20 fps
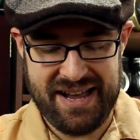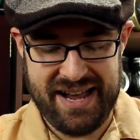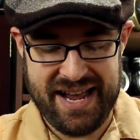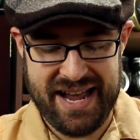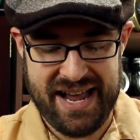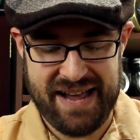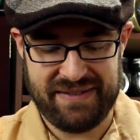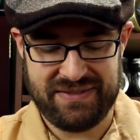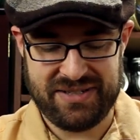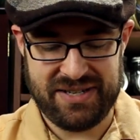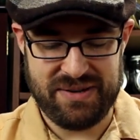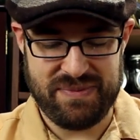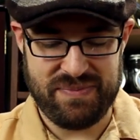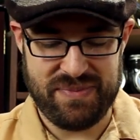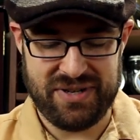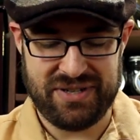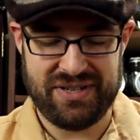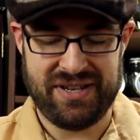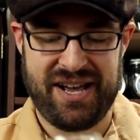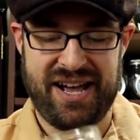I have some
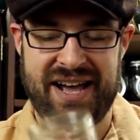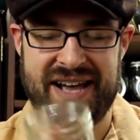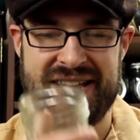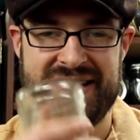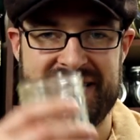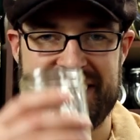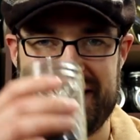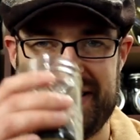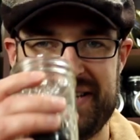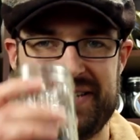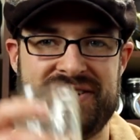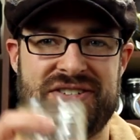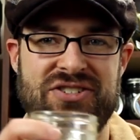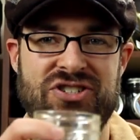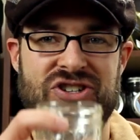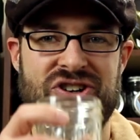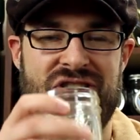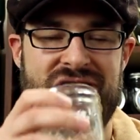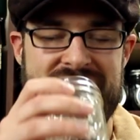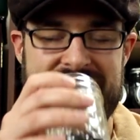in a
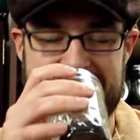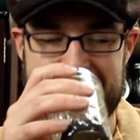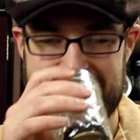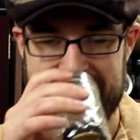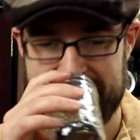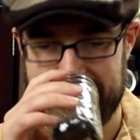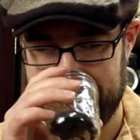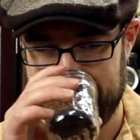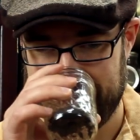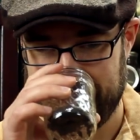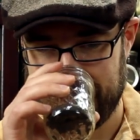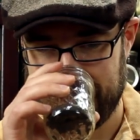jar here.